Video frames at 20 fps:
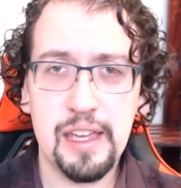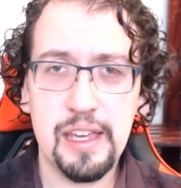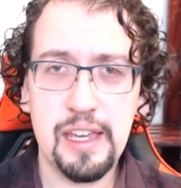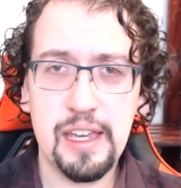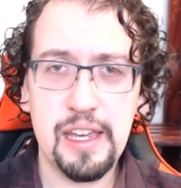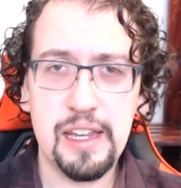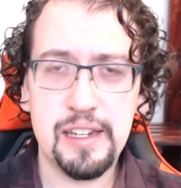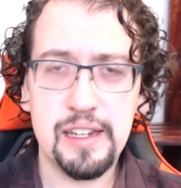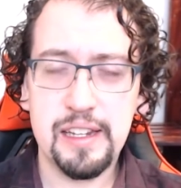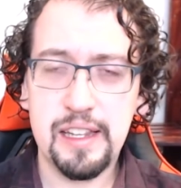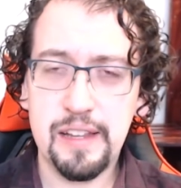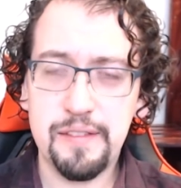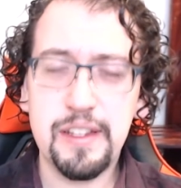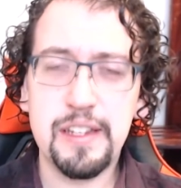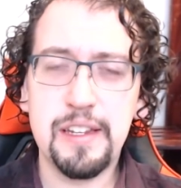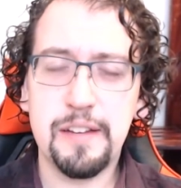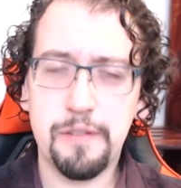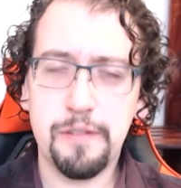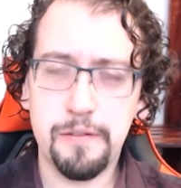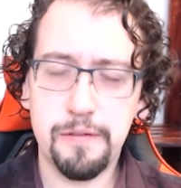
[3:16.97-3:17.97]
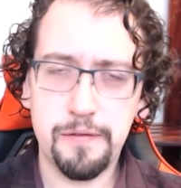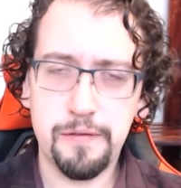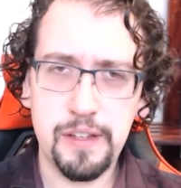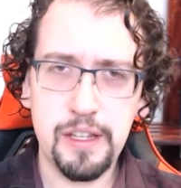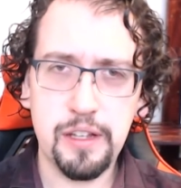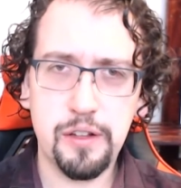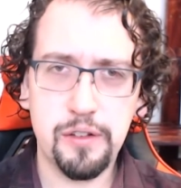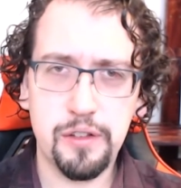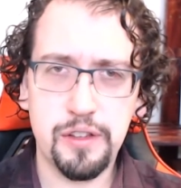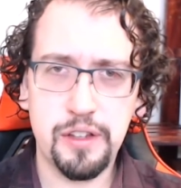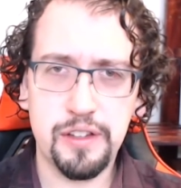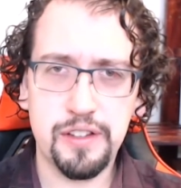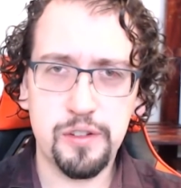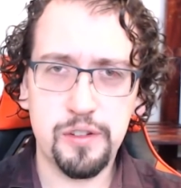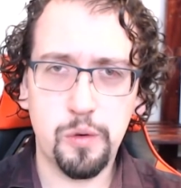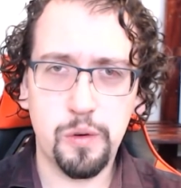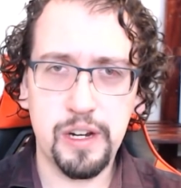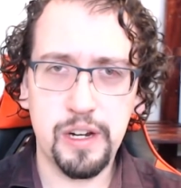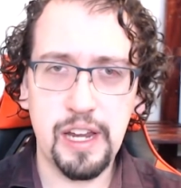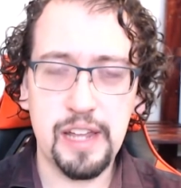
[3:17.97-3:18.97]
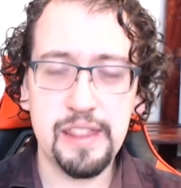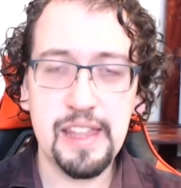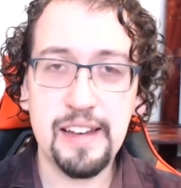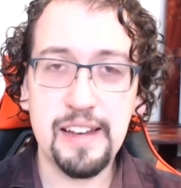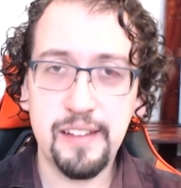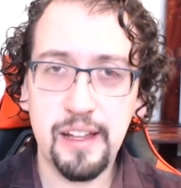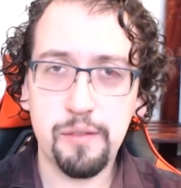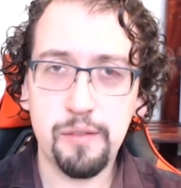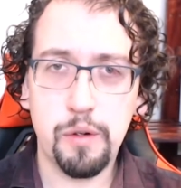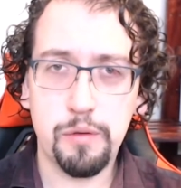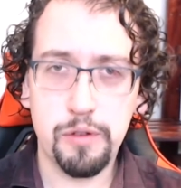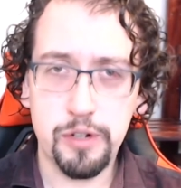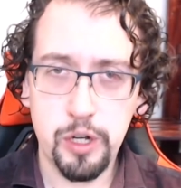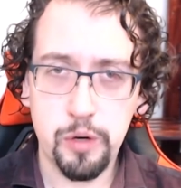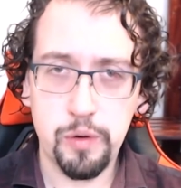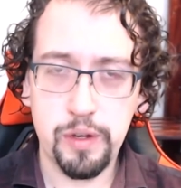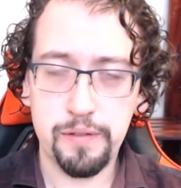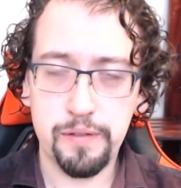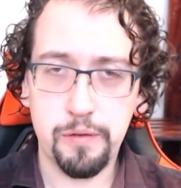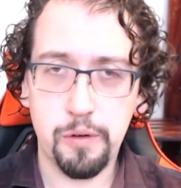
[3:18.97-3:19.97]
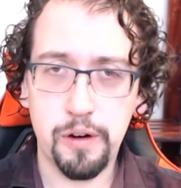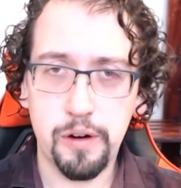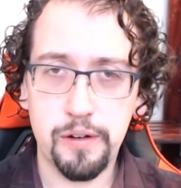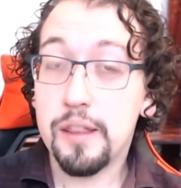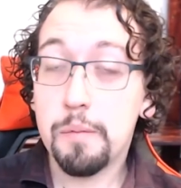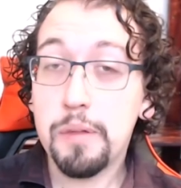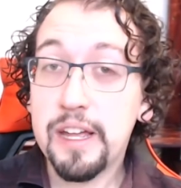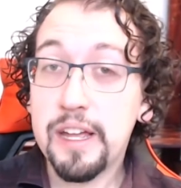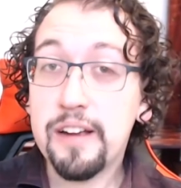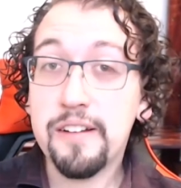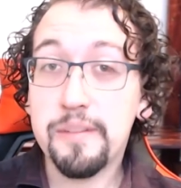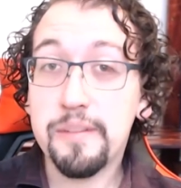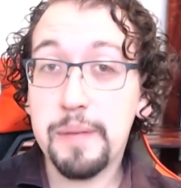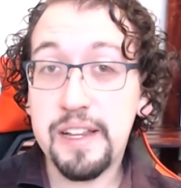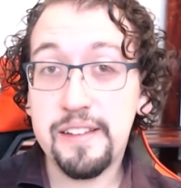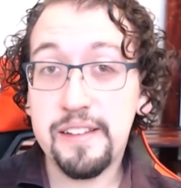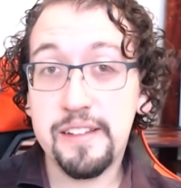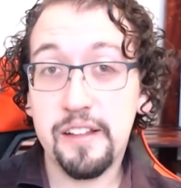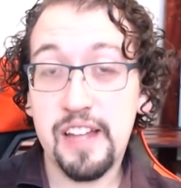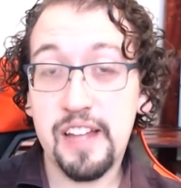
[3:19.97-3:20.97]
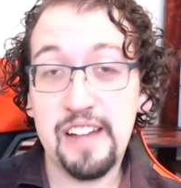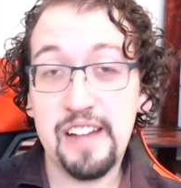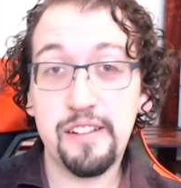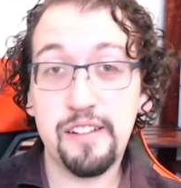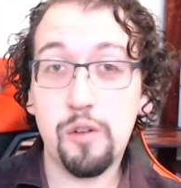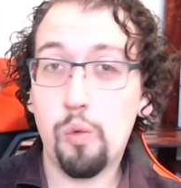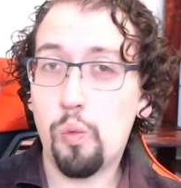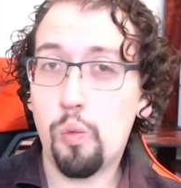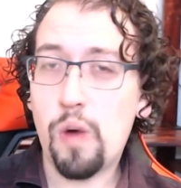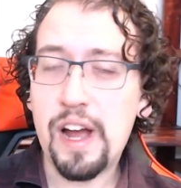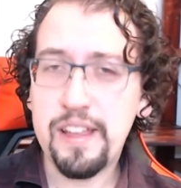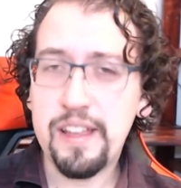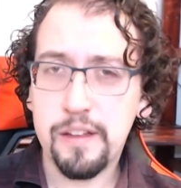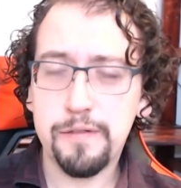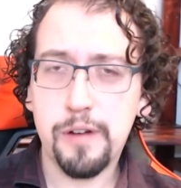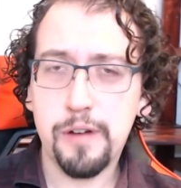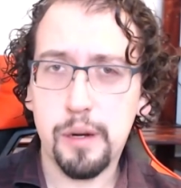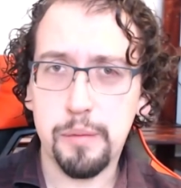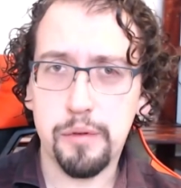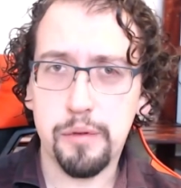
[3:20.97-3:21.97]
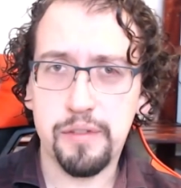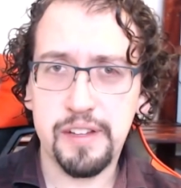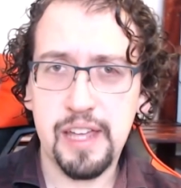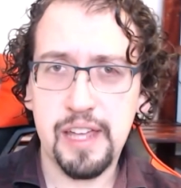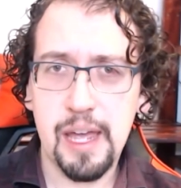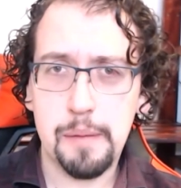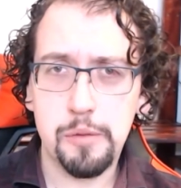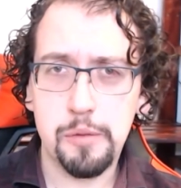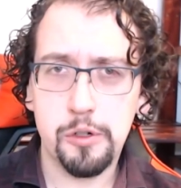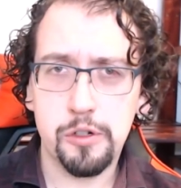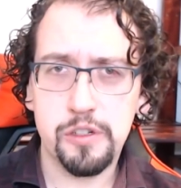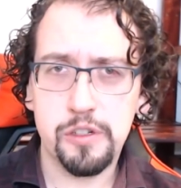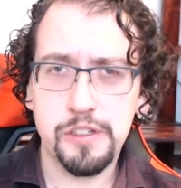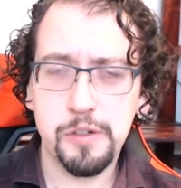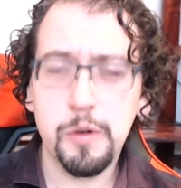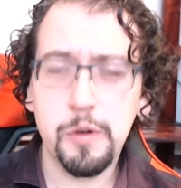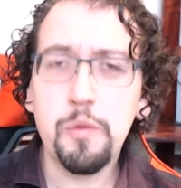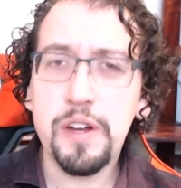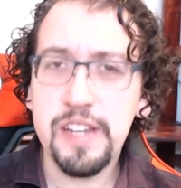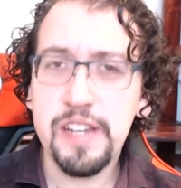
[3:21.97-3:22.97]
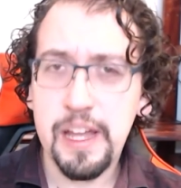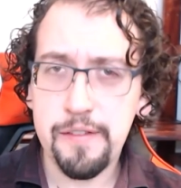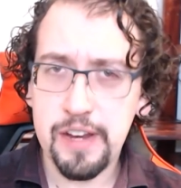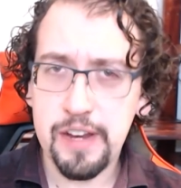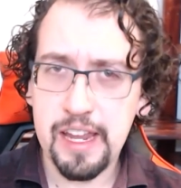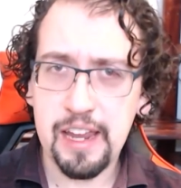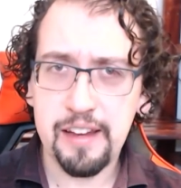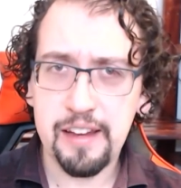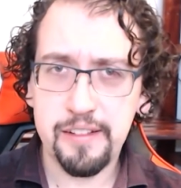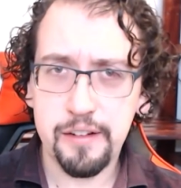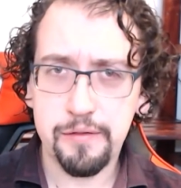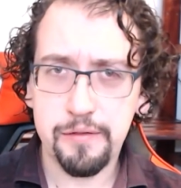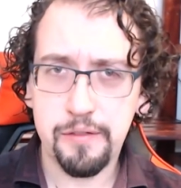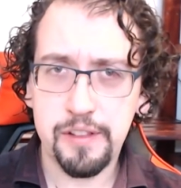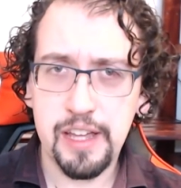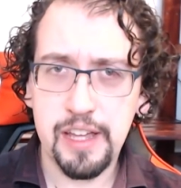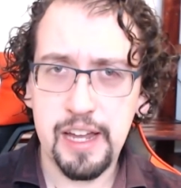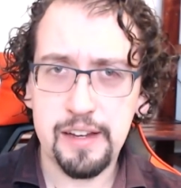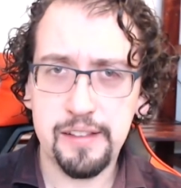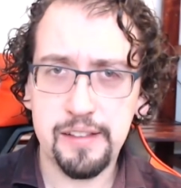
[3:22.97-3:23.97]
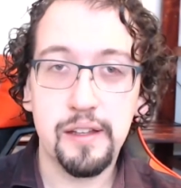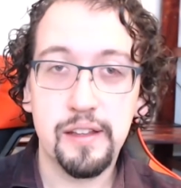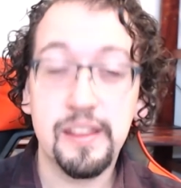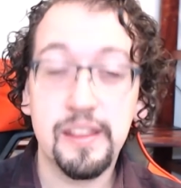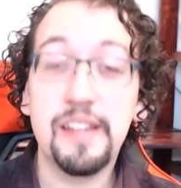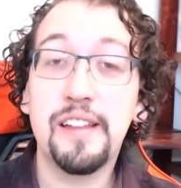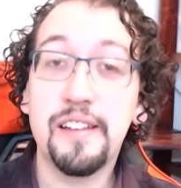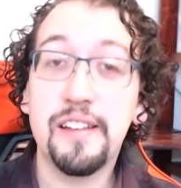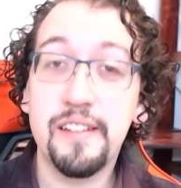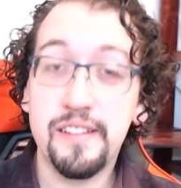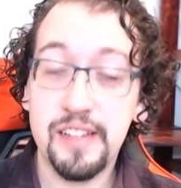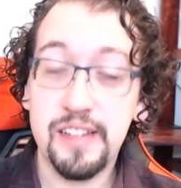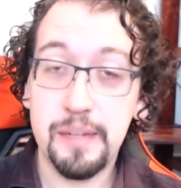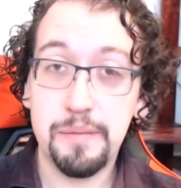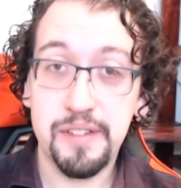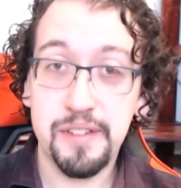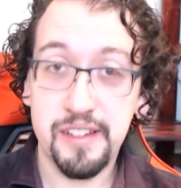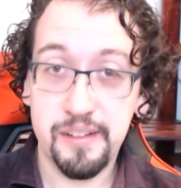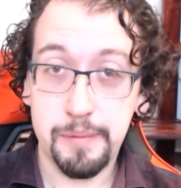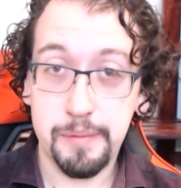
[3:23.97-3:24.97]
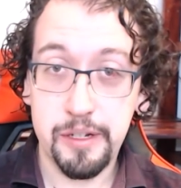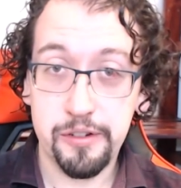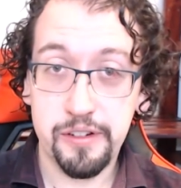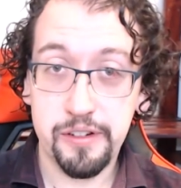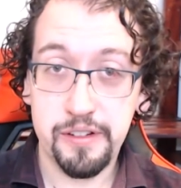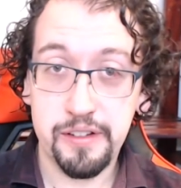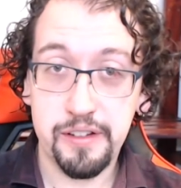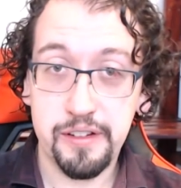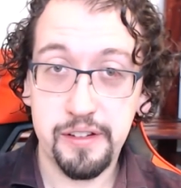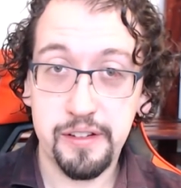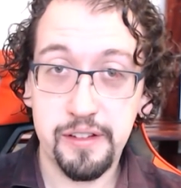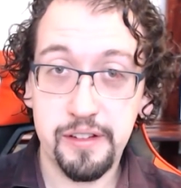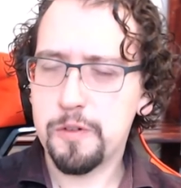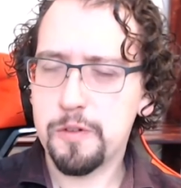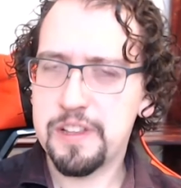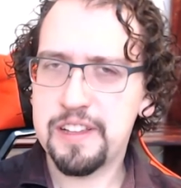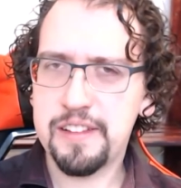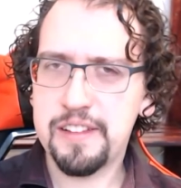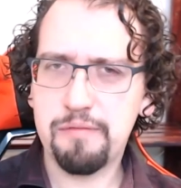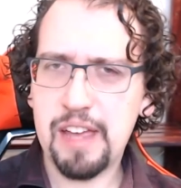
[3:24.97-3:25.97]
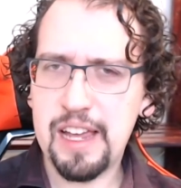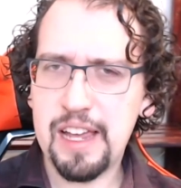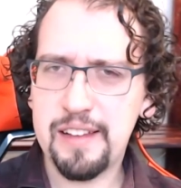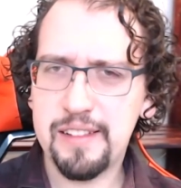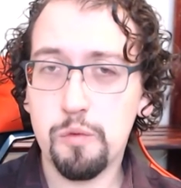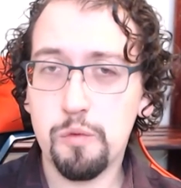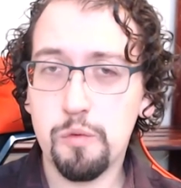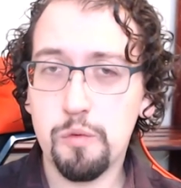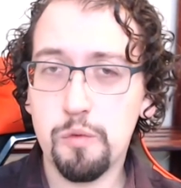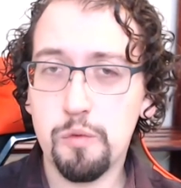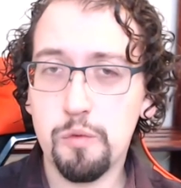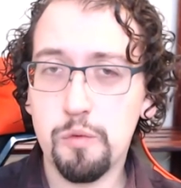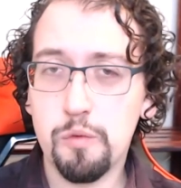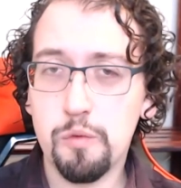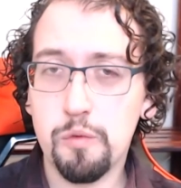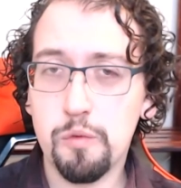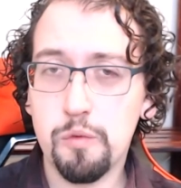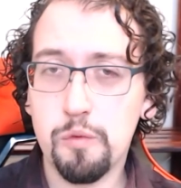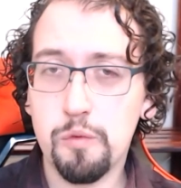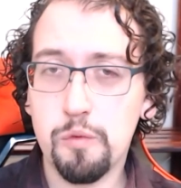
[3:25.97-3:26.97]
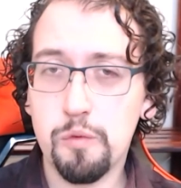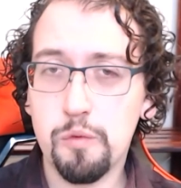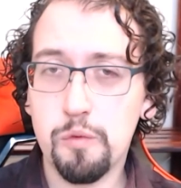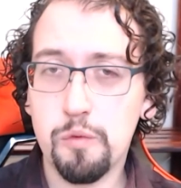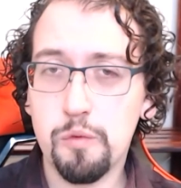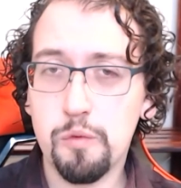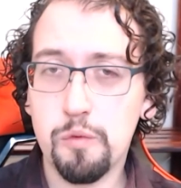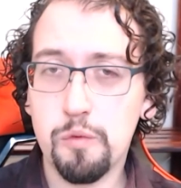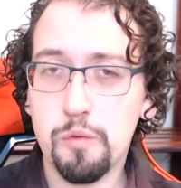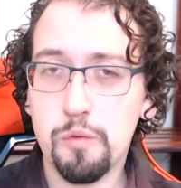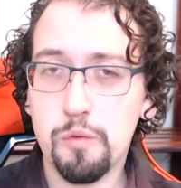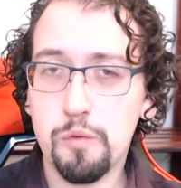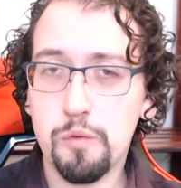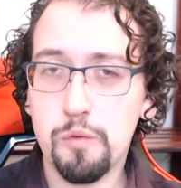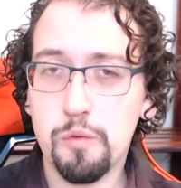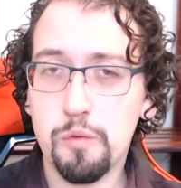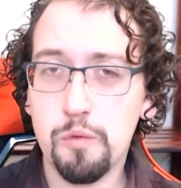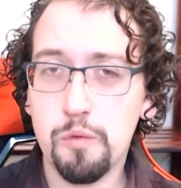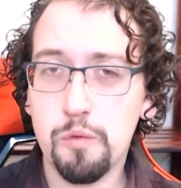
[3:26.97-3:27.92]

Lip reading: It gives a different feel to the story, and that's not what we're going for. The players may still ask why the farmer was captured, so we want to have an answer for that doesn't seem suspicious. For this case, let's say opportunity.